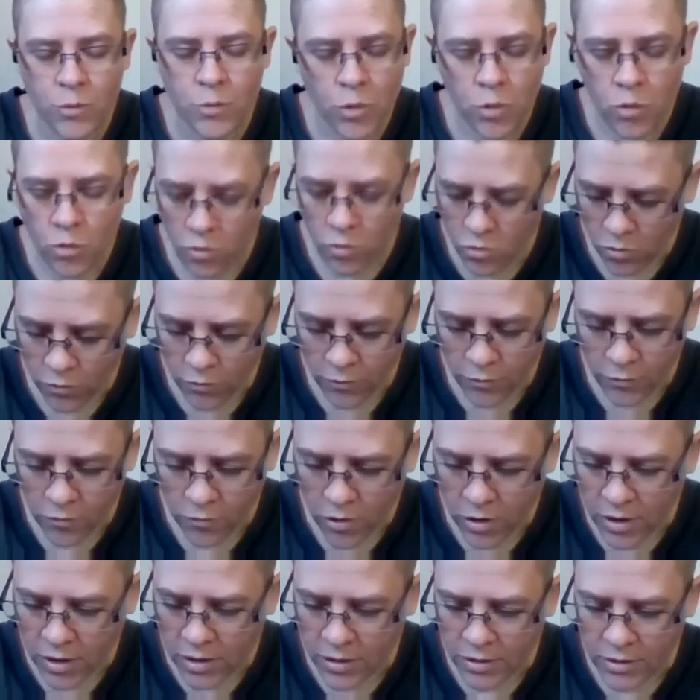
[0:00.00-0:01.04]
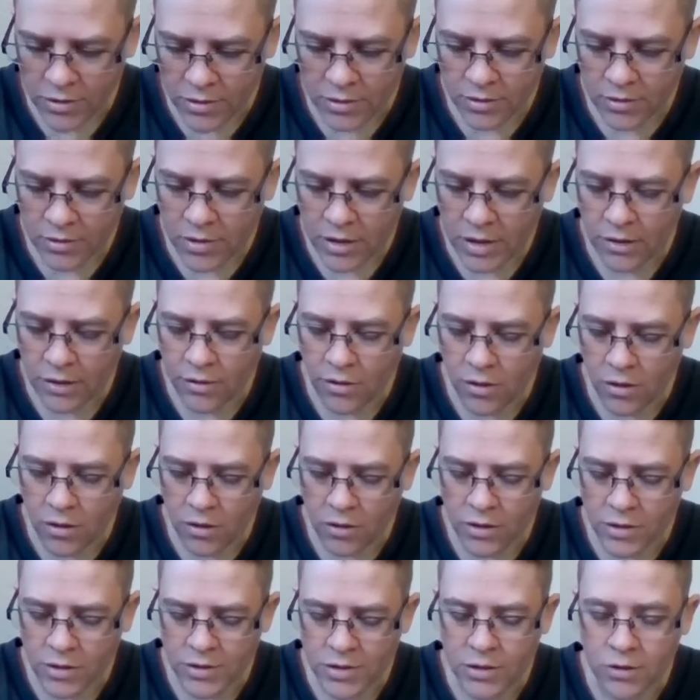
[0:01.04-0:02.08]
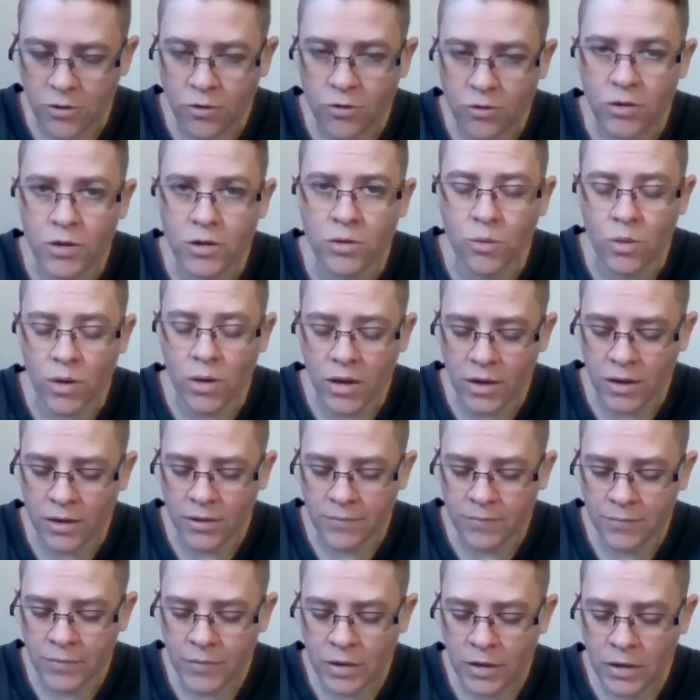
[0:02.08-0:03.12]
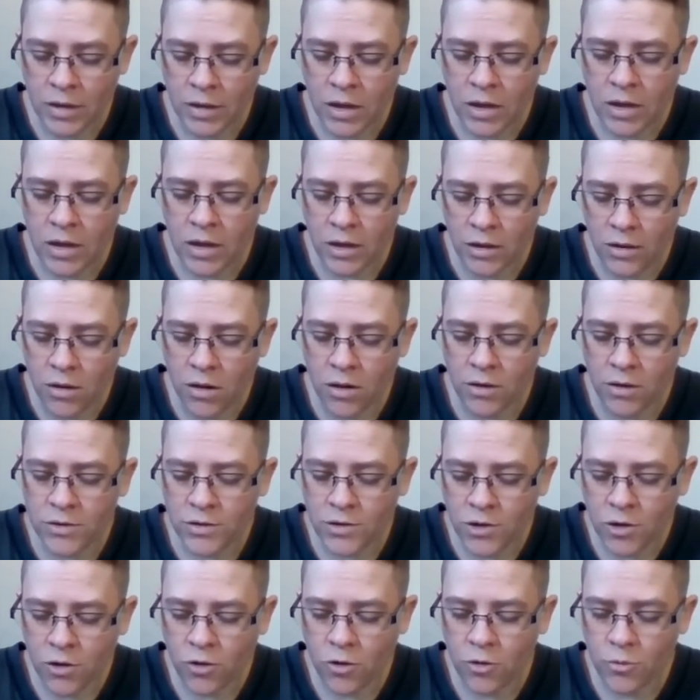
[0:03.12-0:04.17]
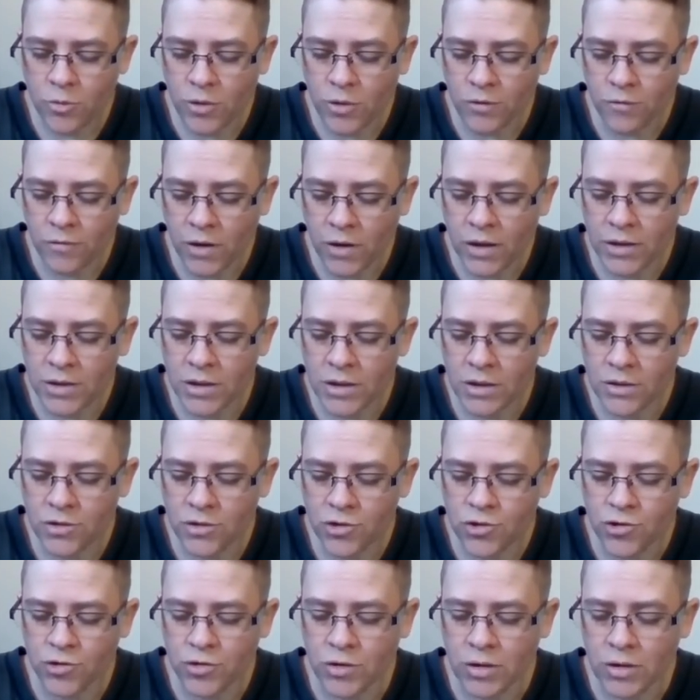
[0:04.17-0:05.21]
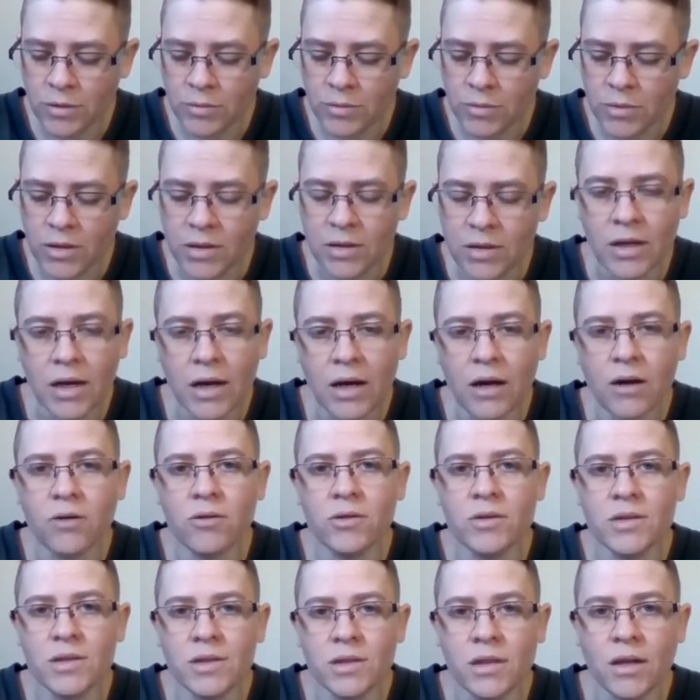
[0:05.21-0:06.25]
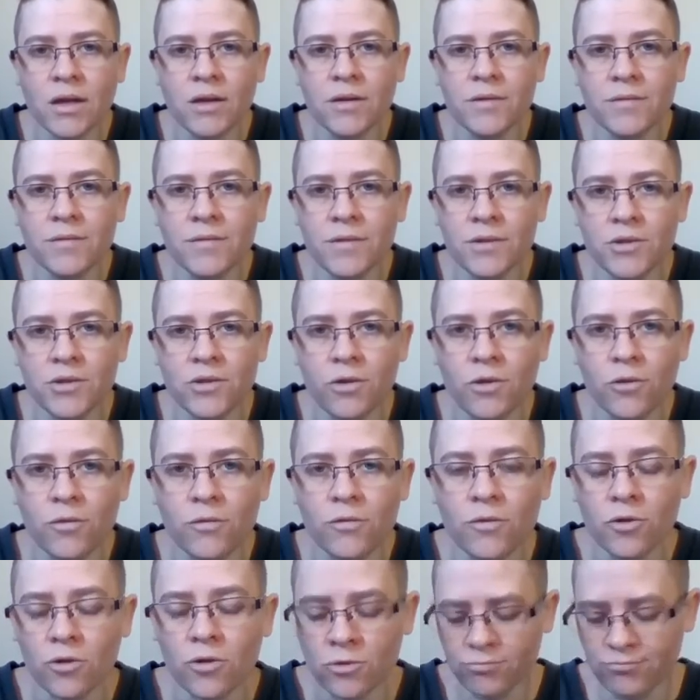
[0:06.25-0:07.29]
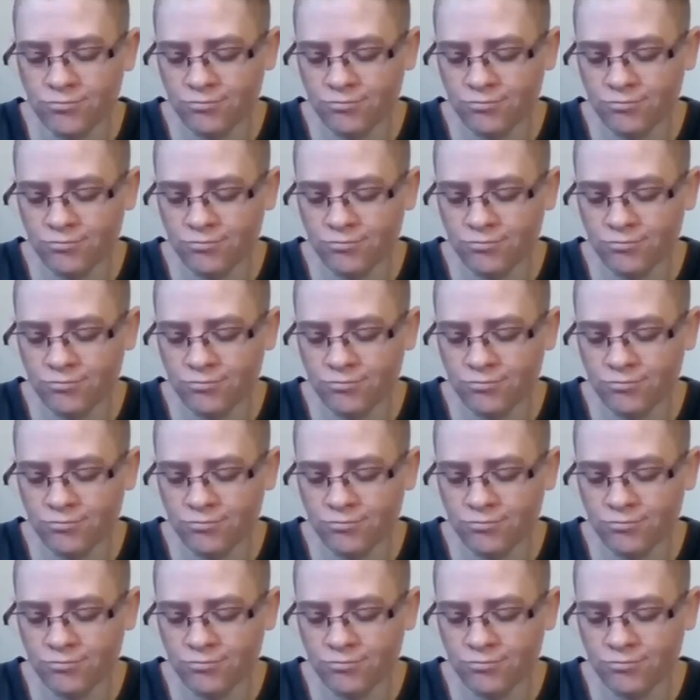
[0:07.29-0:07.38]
Poor old friend, he thought as he hurried away. He lost hope of finding his dream, and now his life is over.